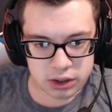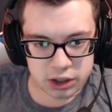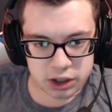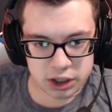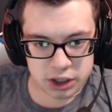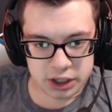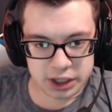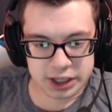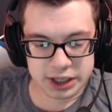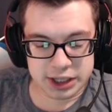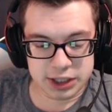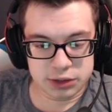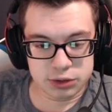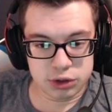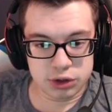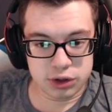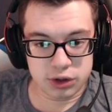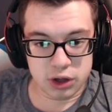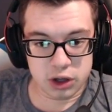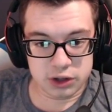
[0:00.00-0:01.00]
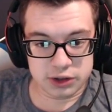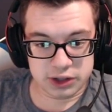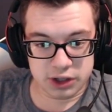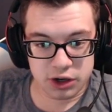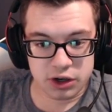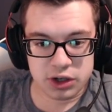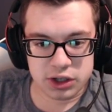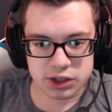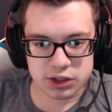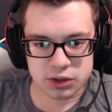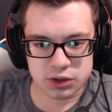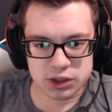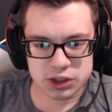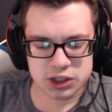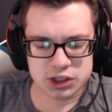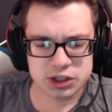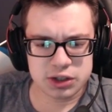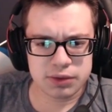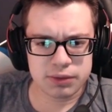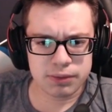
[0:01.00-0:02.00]
And he leads with Altaria. So
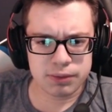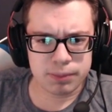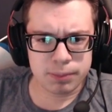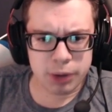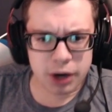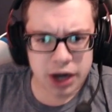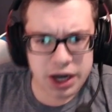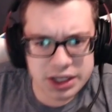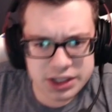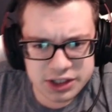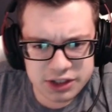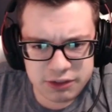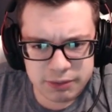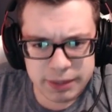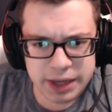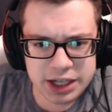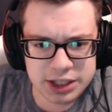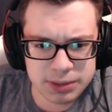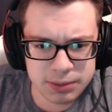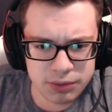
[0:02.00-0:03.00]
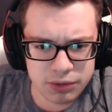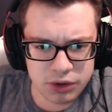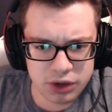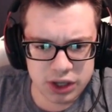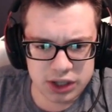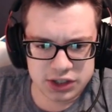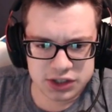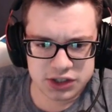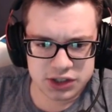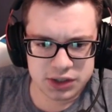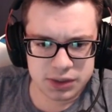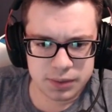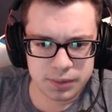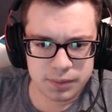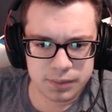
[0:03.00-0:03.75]
this is a positive matchup for us.